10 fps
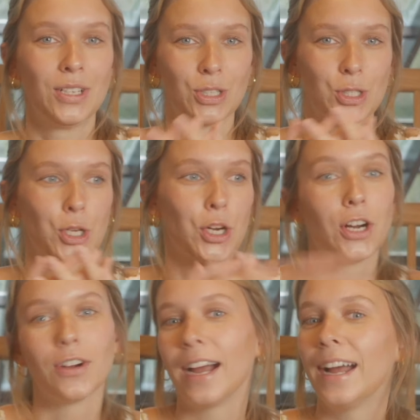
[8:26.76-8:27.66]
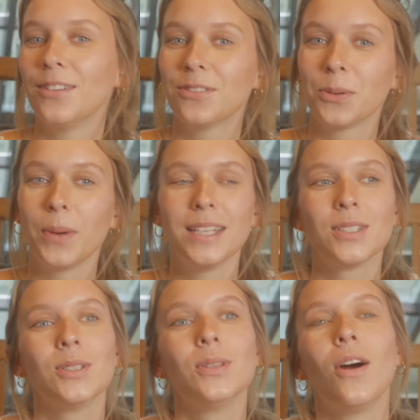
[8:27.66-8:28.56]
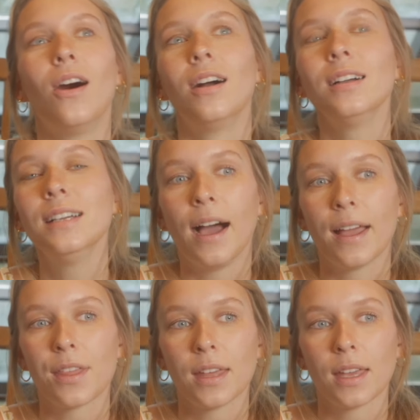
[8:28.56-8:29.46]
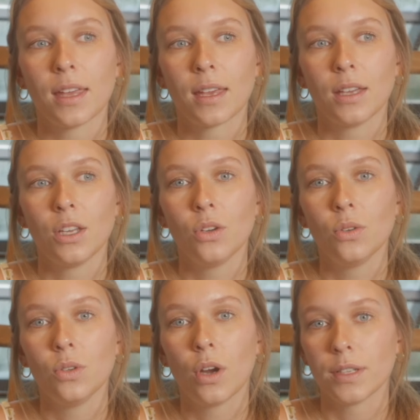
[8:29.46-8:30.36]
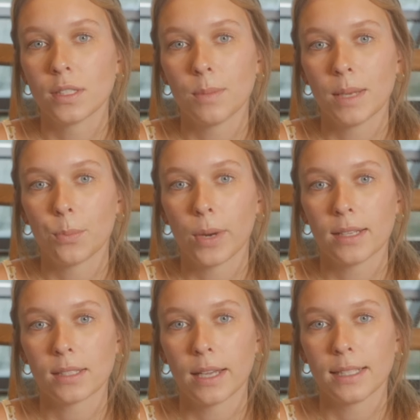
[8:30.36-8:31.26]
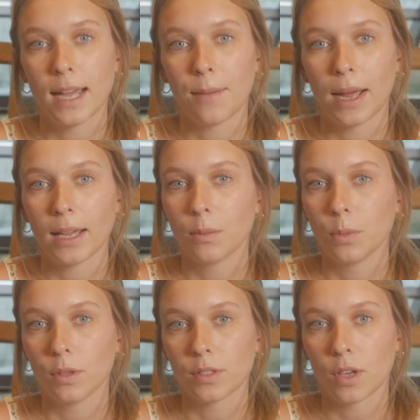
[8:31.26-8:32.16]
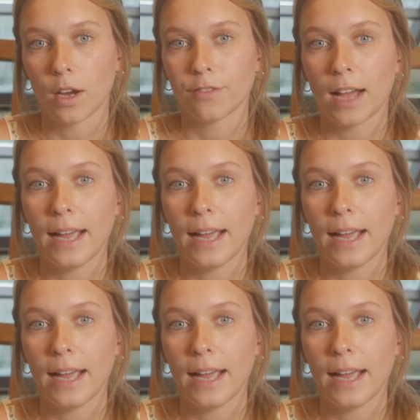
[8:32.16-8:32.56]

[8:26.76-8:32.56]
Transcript: just cried for way too long. I think you're going to be impressed like damn, I can pull this off.